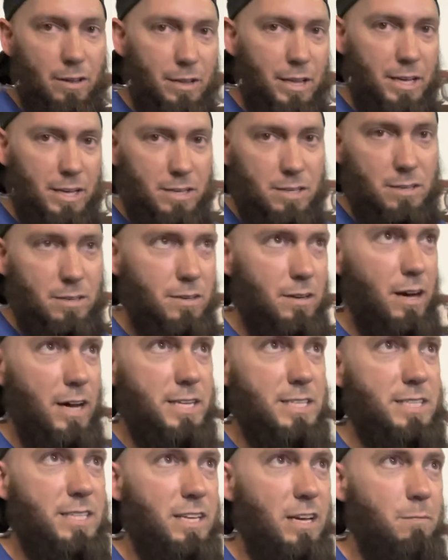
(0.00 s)
Like a
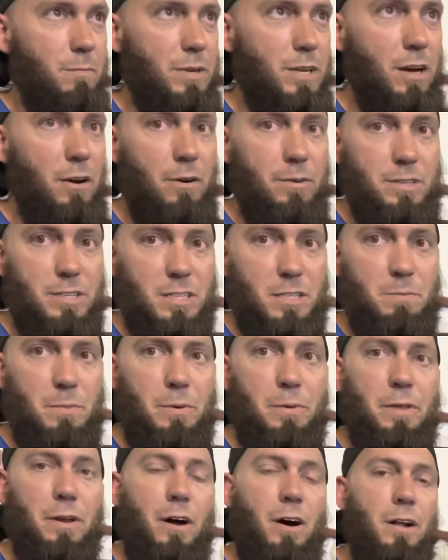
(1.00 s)
skim coat to
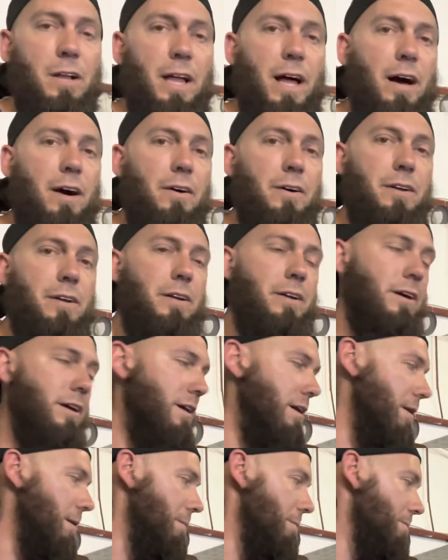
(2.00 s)
smooth it all out.
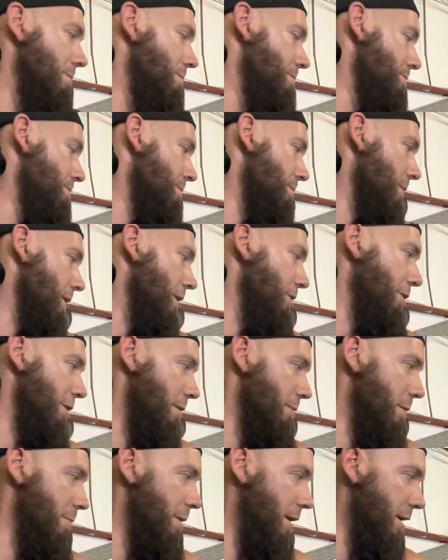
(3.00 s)
They're
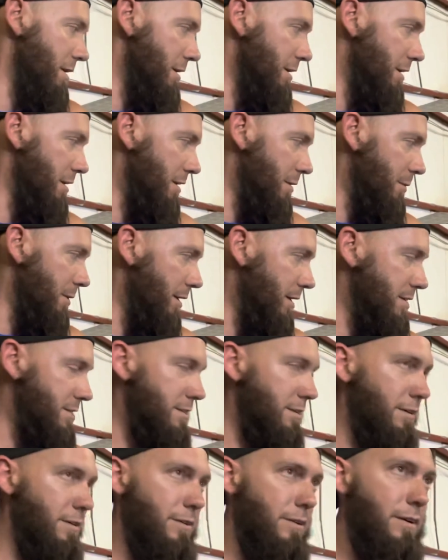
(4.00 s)
gonna be painting it anyway,
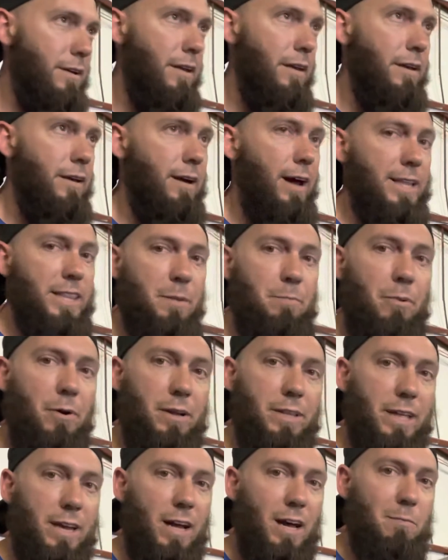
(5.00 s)
so at the
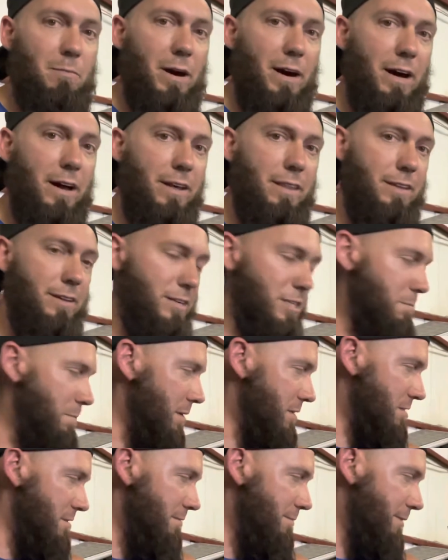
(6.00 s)
point that I buy the
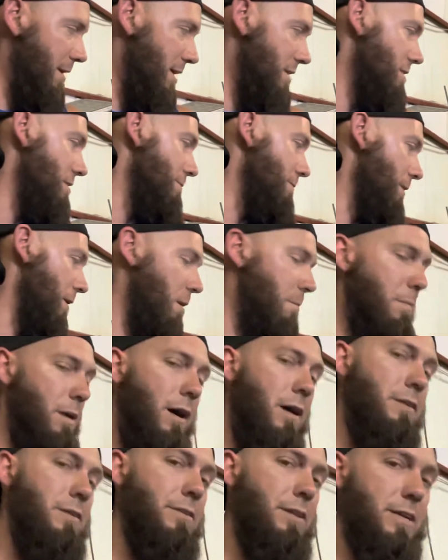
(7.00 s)
expensive fancy fucking
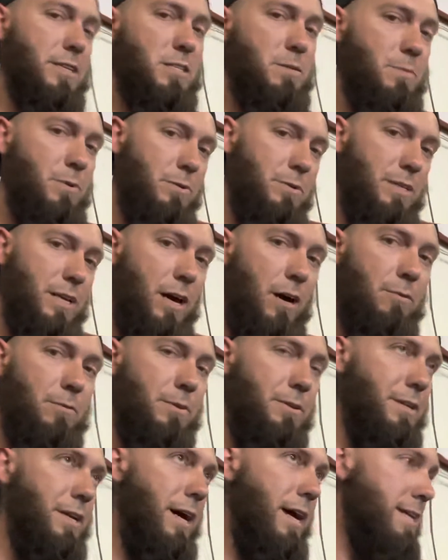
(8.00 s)
Bondo that smooths out
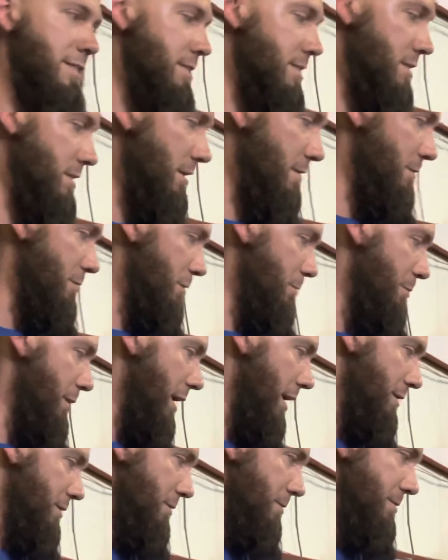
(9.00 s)
real nice, doesn't leave little
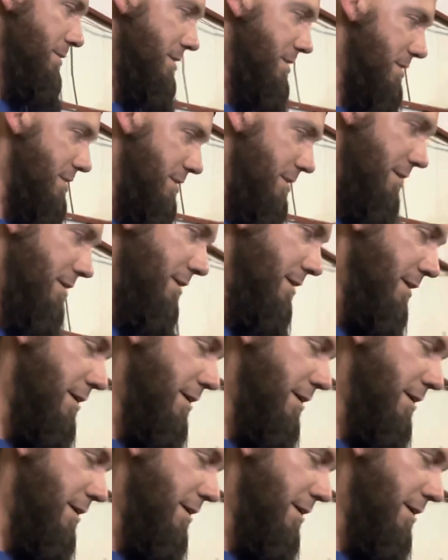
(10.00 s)
potholes and shit.